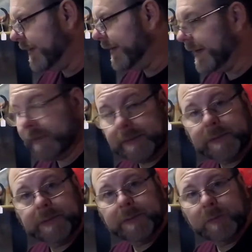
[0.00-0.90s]

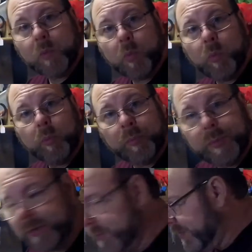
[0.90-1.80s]
And
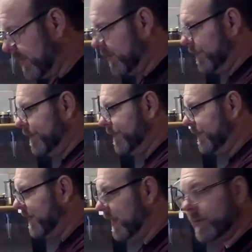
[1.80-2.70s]

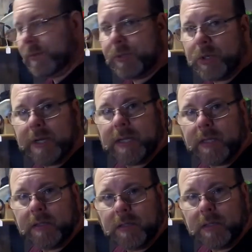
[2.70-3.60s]
these are
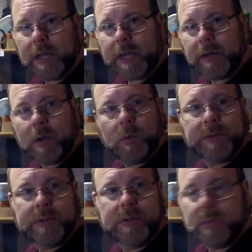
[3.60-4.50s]
tricky. You got to know
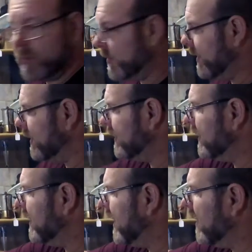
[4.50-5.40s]
what you're doing with these.
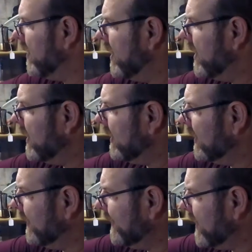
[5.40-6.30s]
Anyhow, it
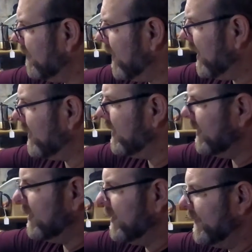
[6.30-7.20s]
lifts up like
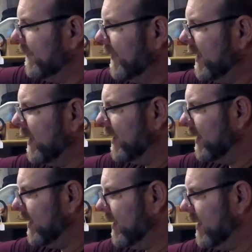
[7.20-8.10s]
this,
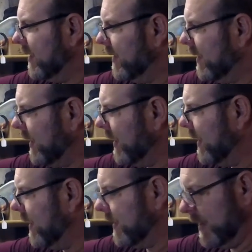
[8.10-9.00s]

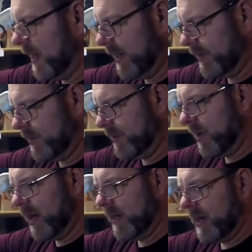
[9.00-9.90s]
and it has your
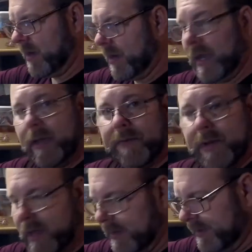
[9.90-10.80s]
tray. Now I have a
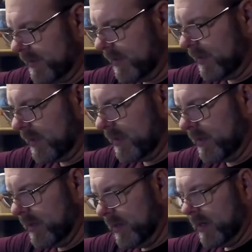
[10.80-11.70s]
non-stick
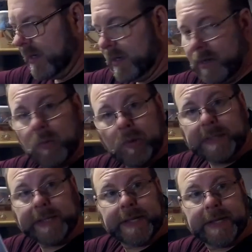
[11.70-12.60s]
and
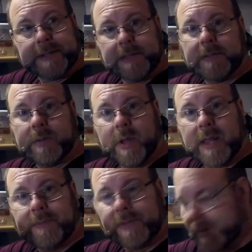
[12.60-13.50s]
one that isn't, so I'll have to